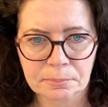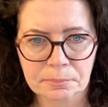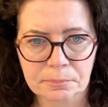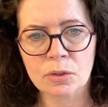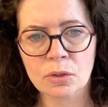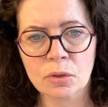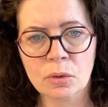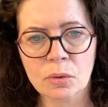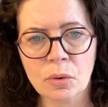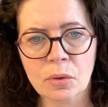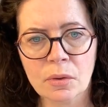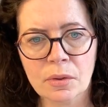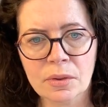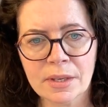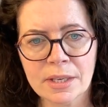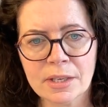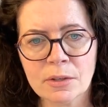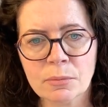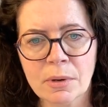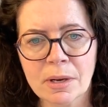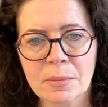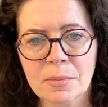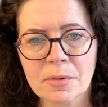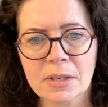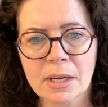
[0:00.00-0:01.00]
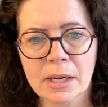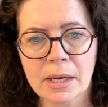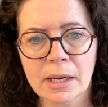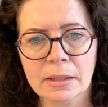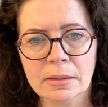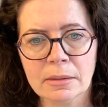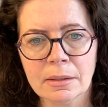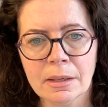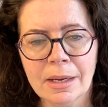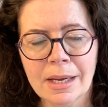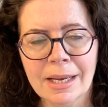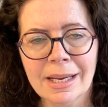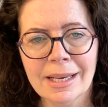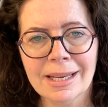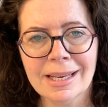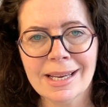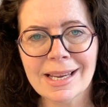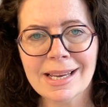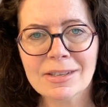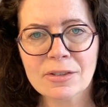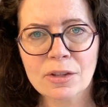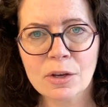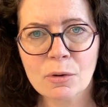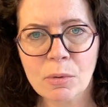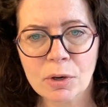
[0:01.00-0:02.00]
So this website
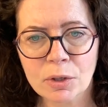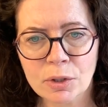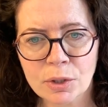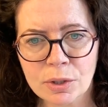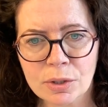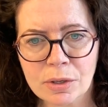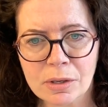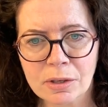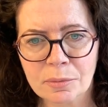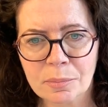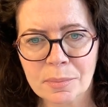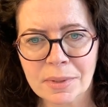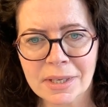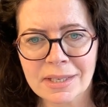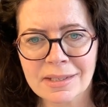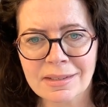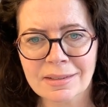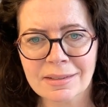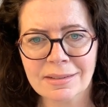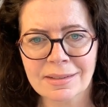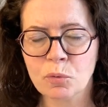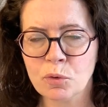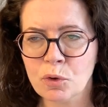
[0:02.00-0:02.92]
is the one you can't miss.